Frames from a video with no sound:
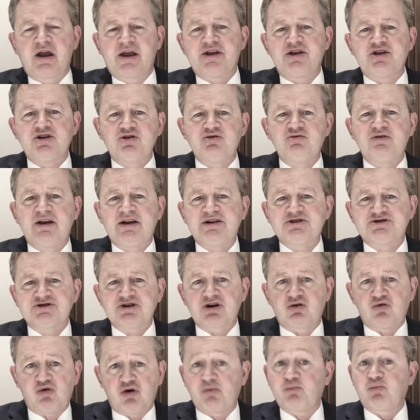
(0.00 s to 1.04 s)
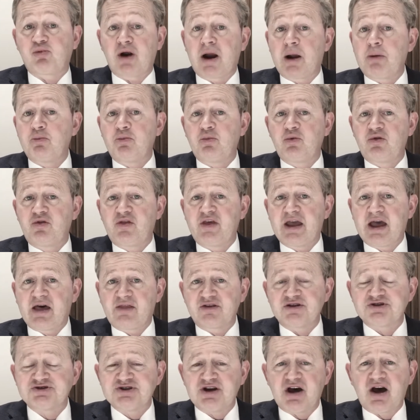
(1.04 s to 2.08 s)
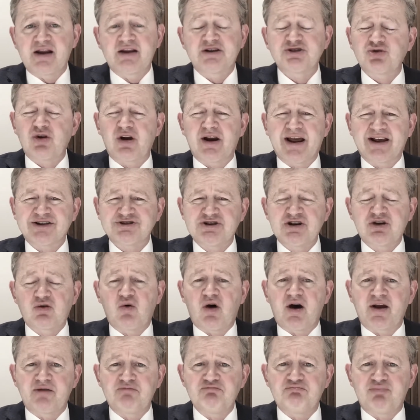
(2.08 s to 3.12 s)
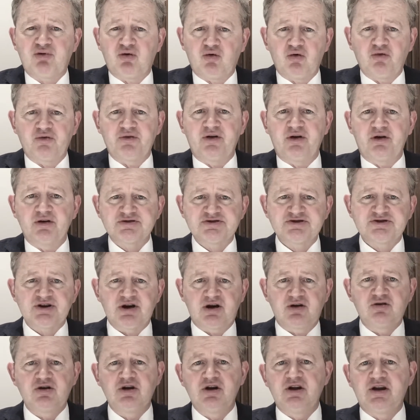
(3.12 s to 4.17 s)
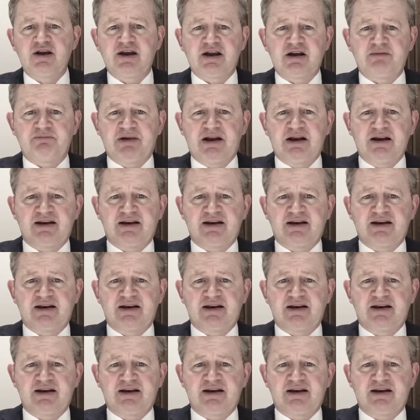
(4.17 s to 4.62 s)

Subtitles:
You need to cooperate with the other side. It's quite important. So in a bit of